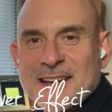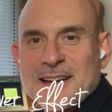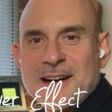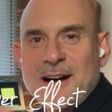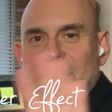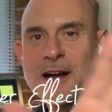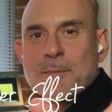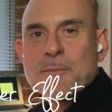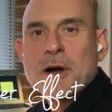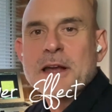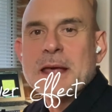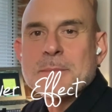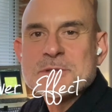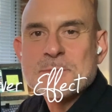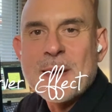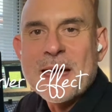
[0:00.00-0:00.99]
Hi, my
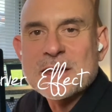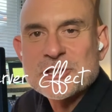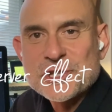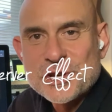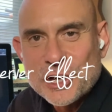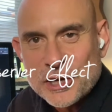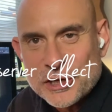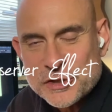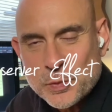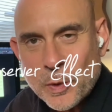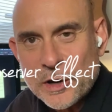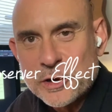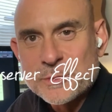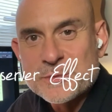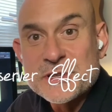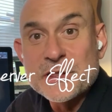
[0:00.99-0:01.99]
name's Matt Church.
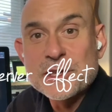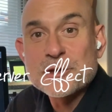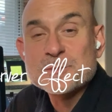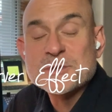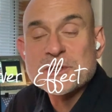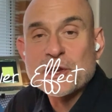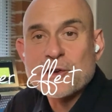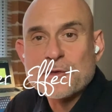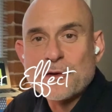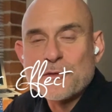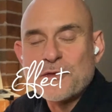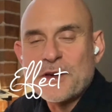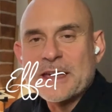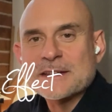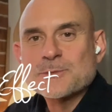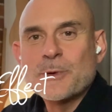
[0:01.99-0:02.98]
Welcome to the Observer
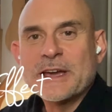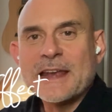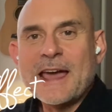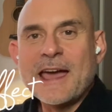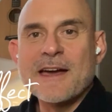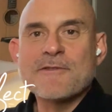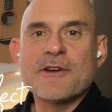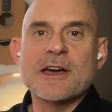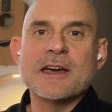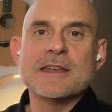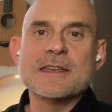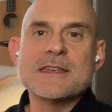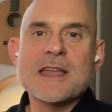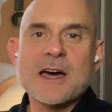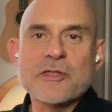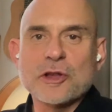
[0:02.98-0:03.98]
Effect. We're going to have
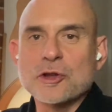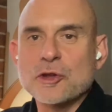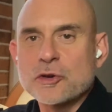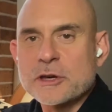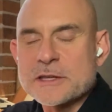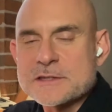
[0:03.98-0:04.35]
another look at